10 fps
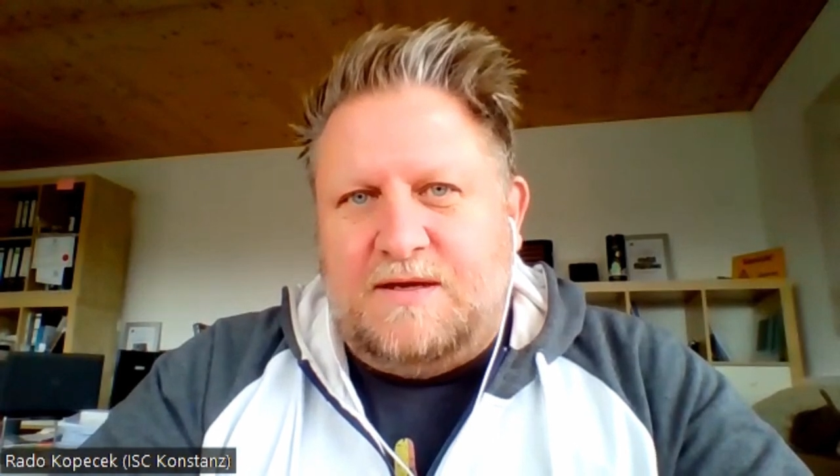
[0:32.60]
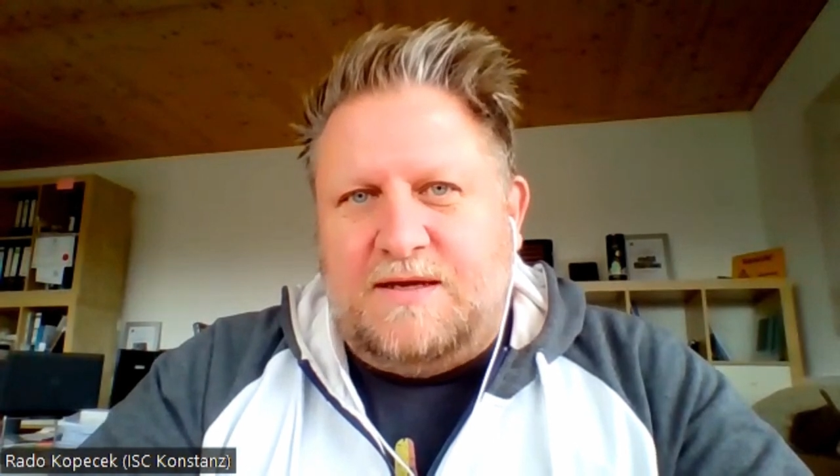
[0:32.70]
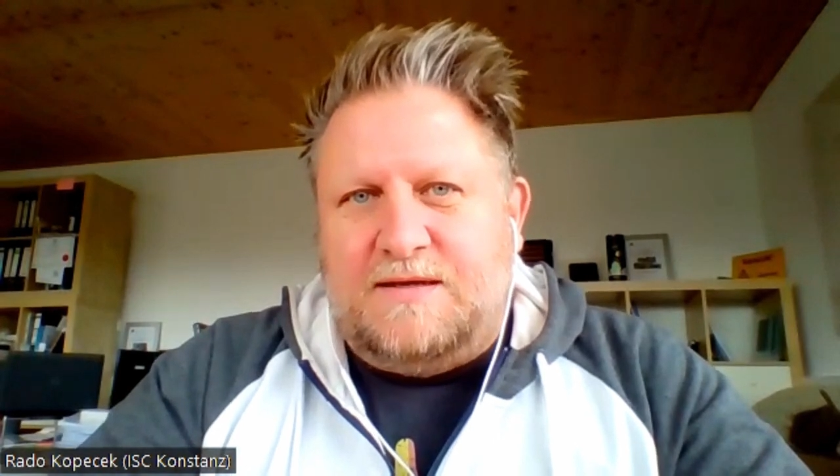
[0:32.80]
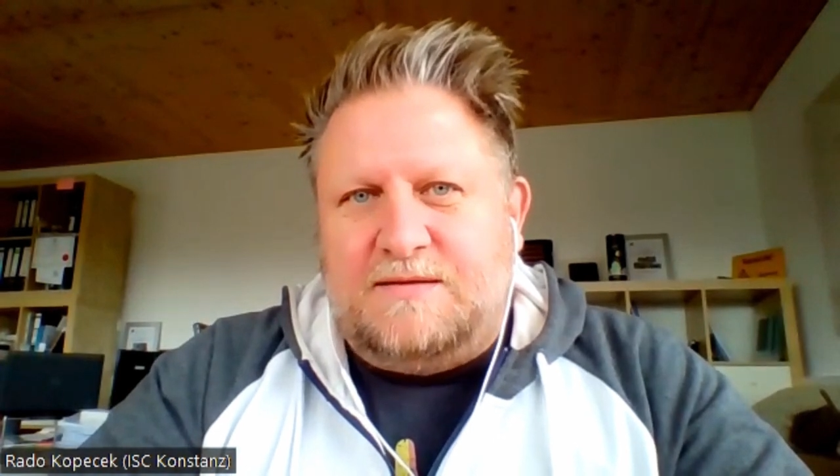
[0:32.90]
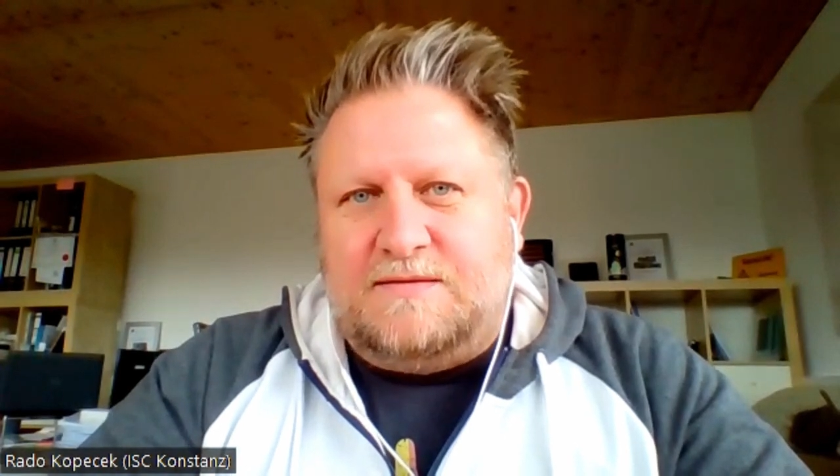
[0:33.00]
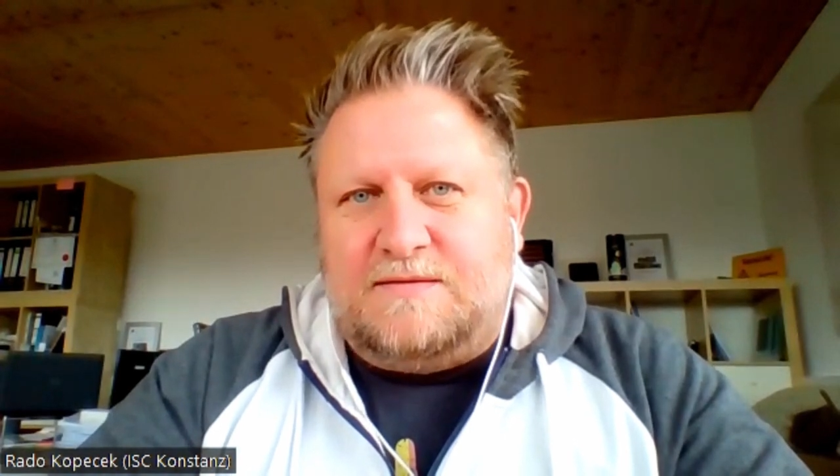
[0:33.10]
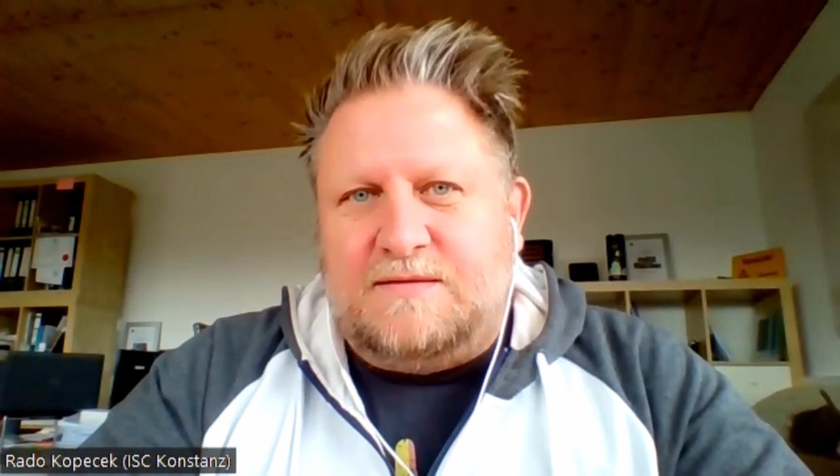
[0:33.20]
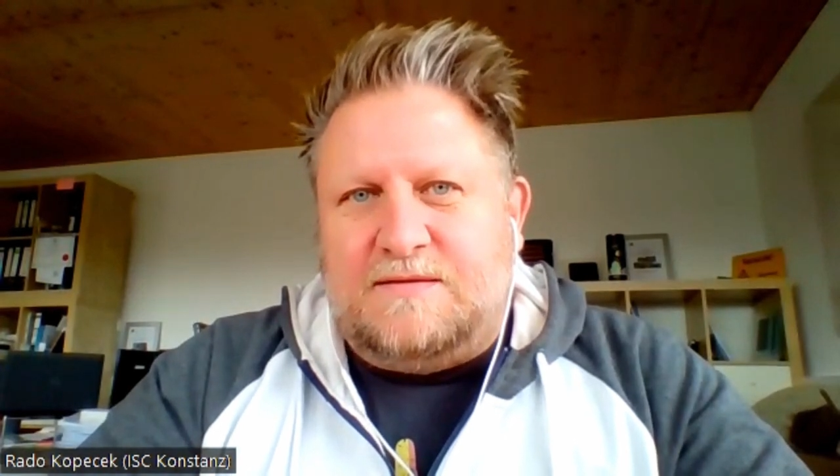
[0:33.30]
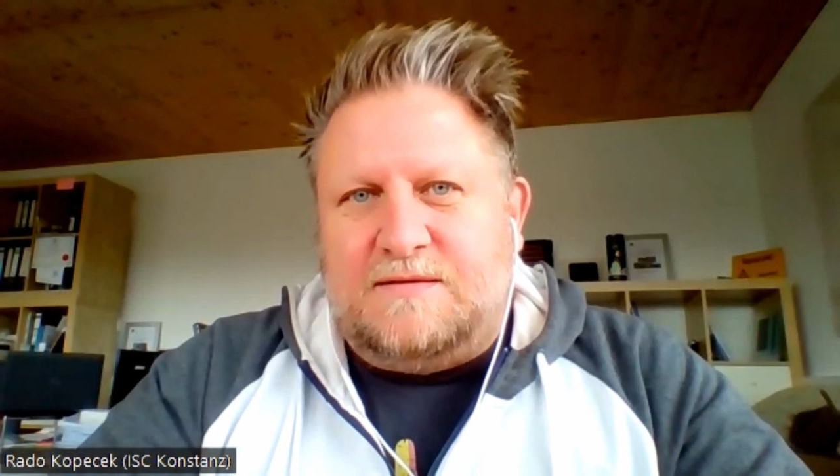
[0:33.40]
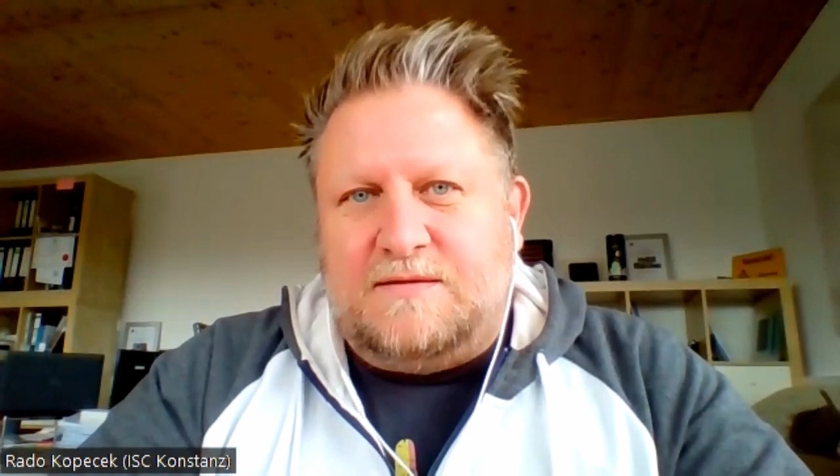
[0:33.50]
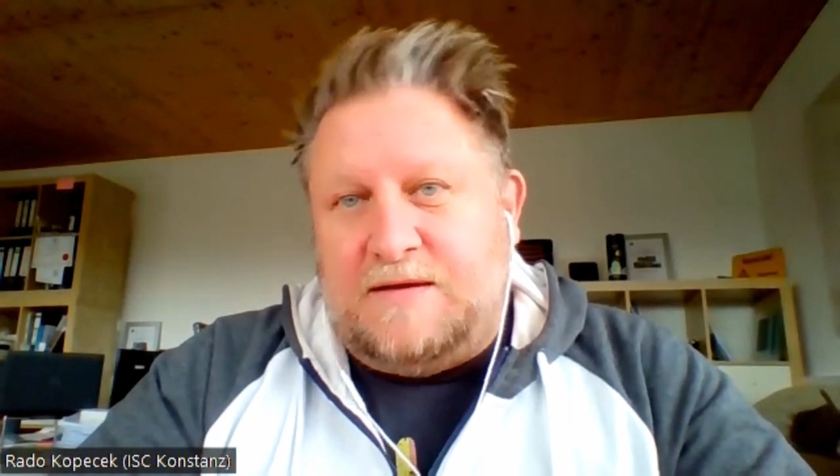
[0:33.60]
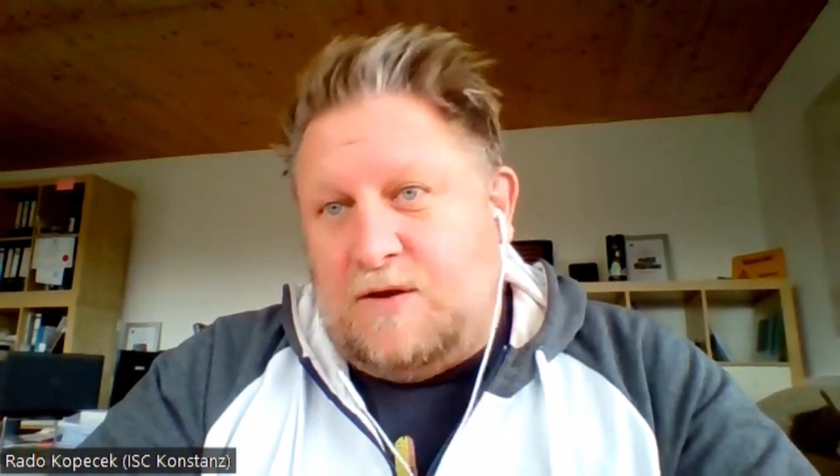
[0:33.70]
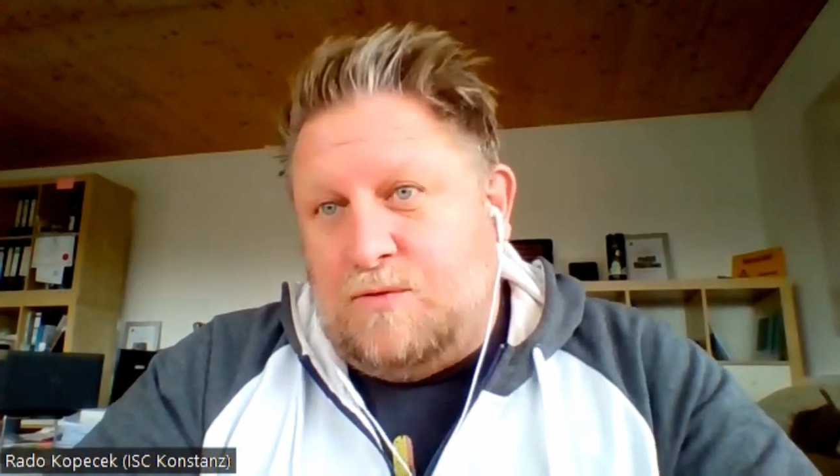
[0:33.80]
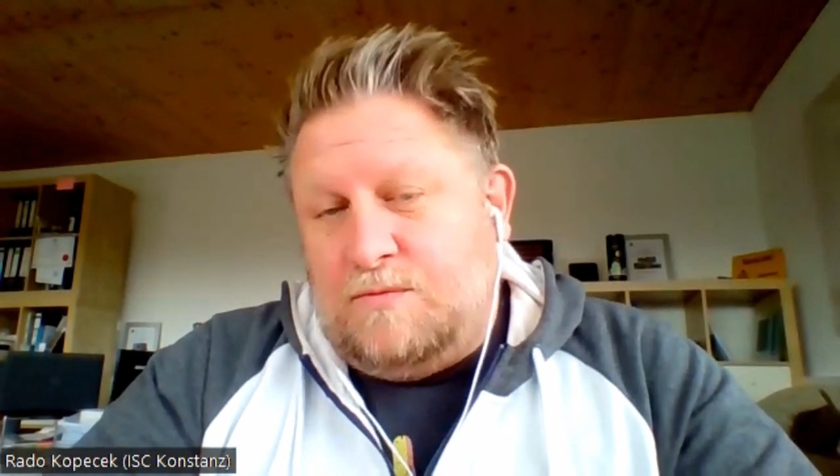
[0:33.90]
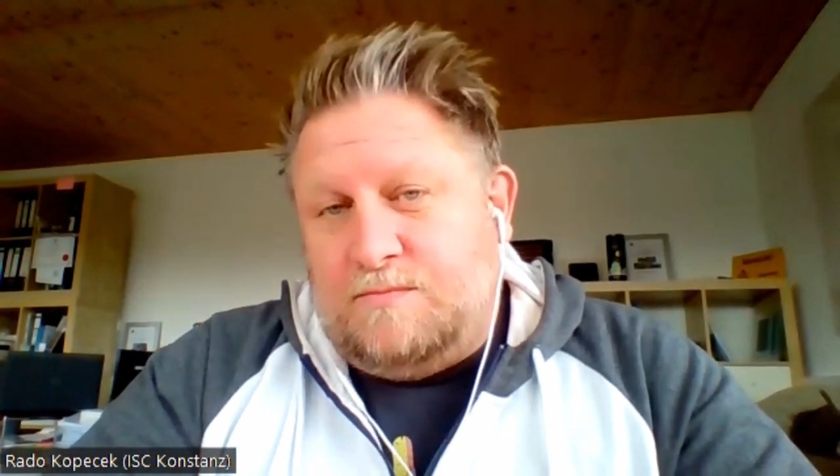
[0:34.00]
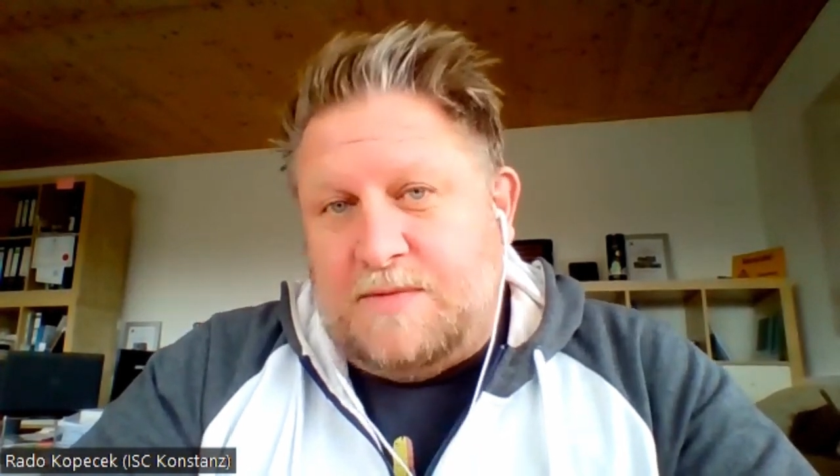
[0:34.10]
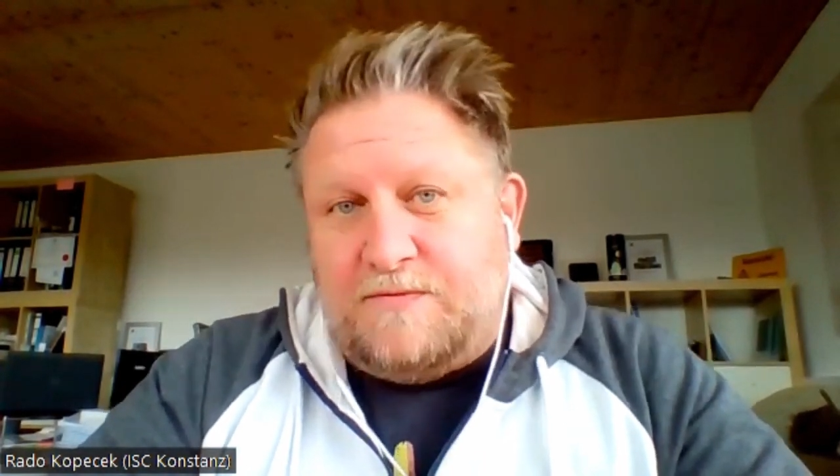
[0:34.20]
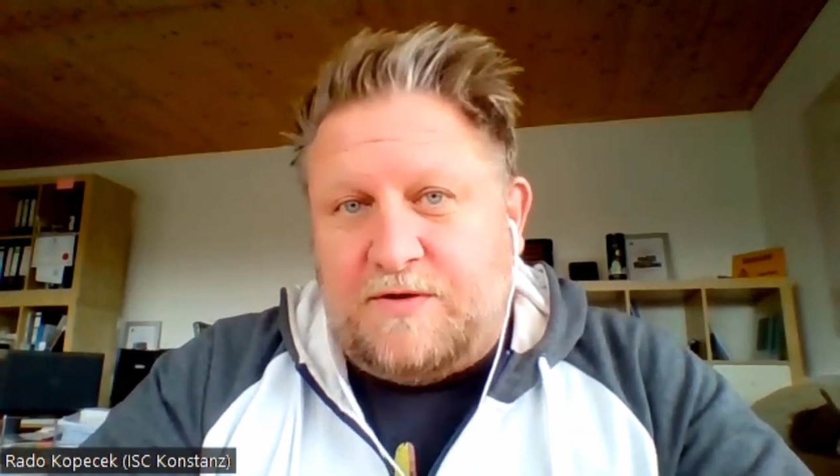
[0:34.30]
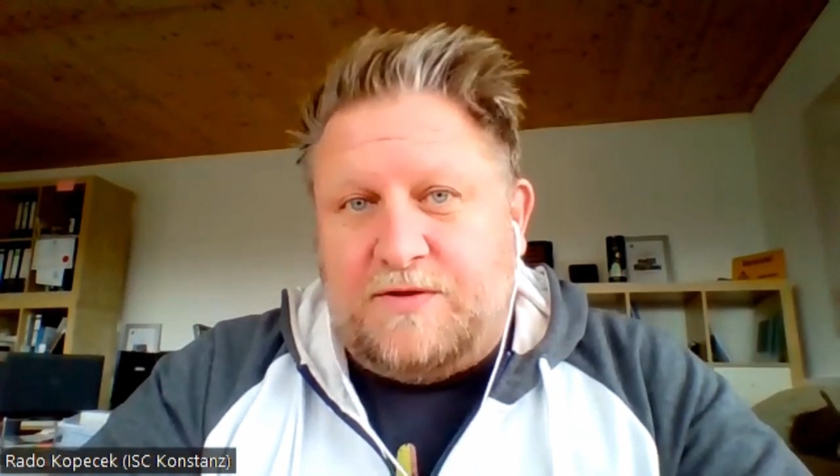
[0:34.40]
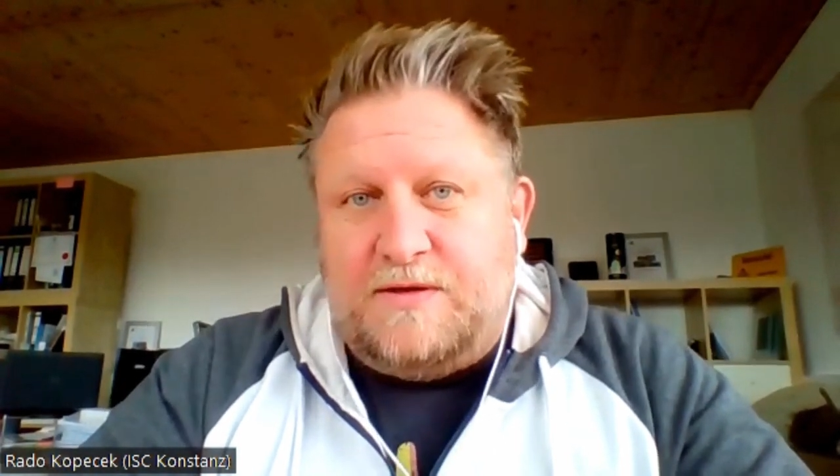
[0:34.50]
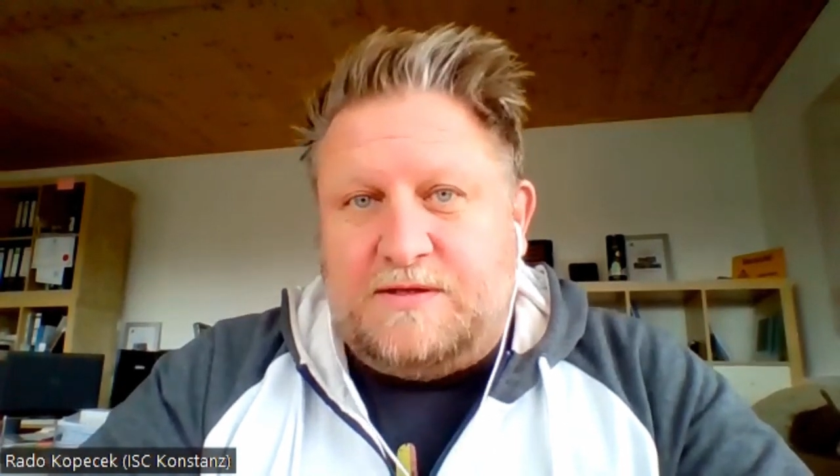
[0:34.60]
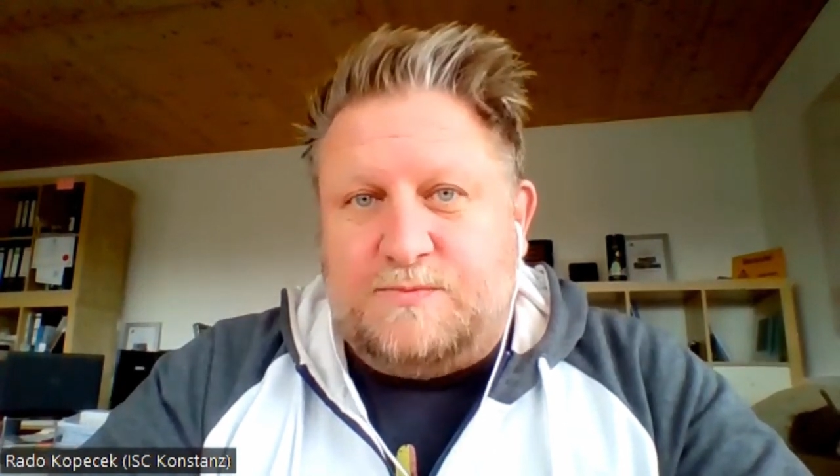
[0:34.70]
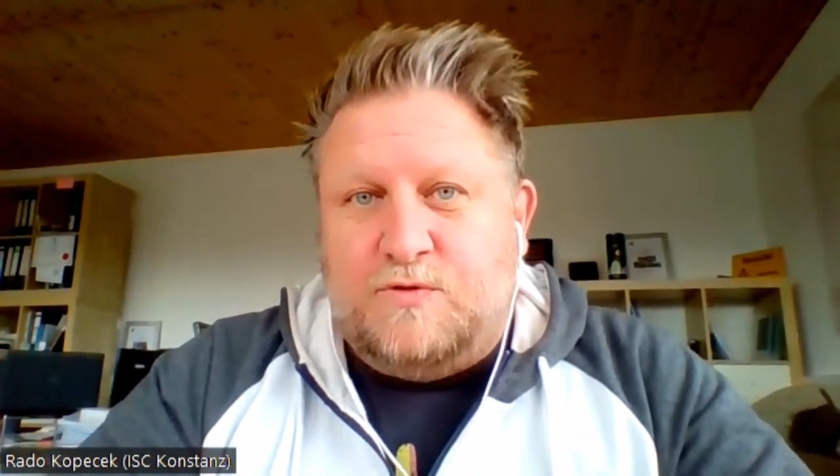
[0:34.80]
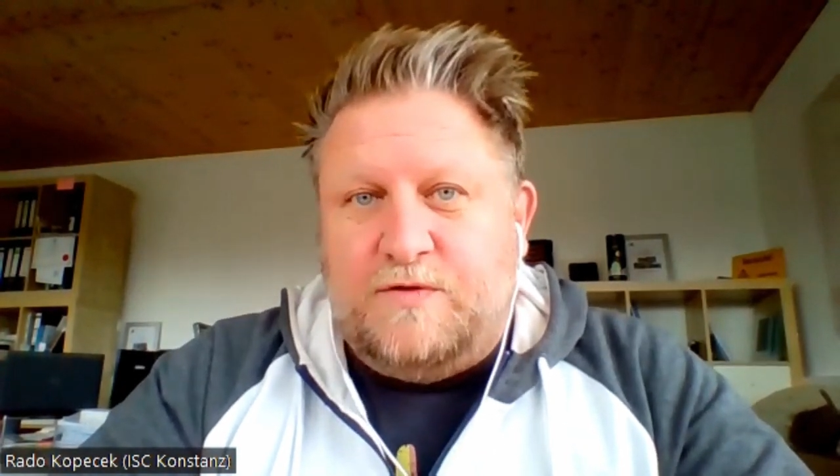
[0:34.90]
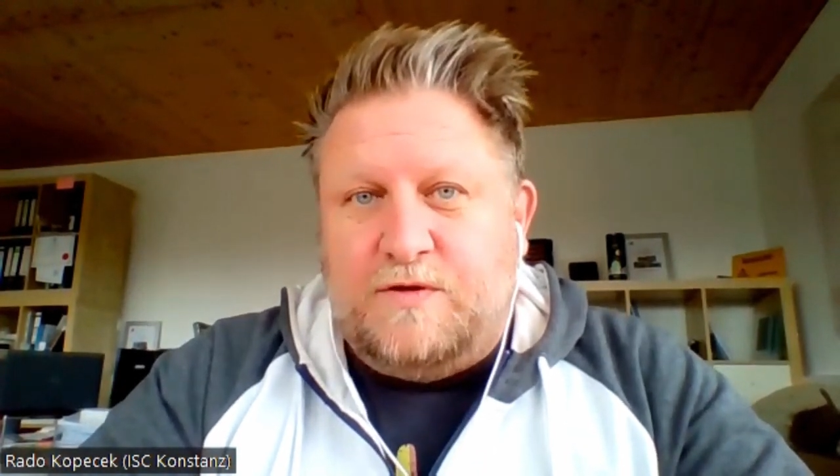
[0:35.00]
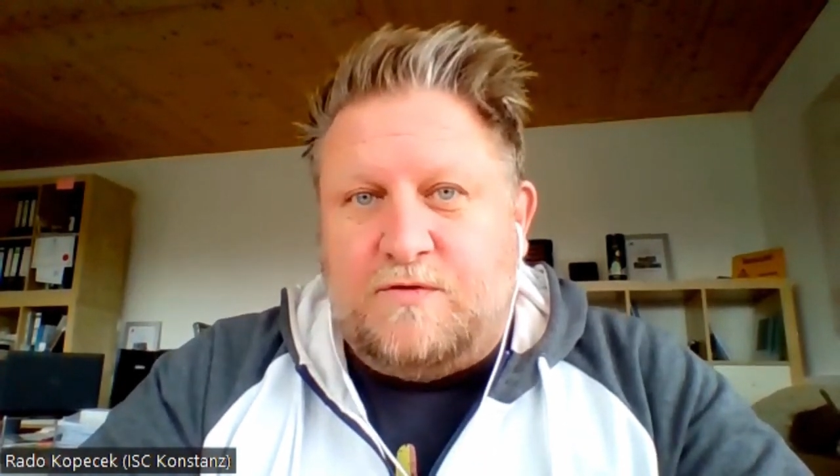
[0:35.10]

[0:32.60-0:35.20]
And now everything is moving,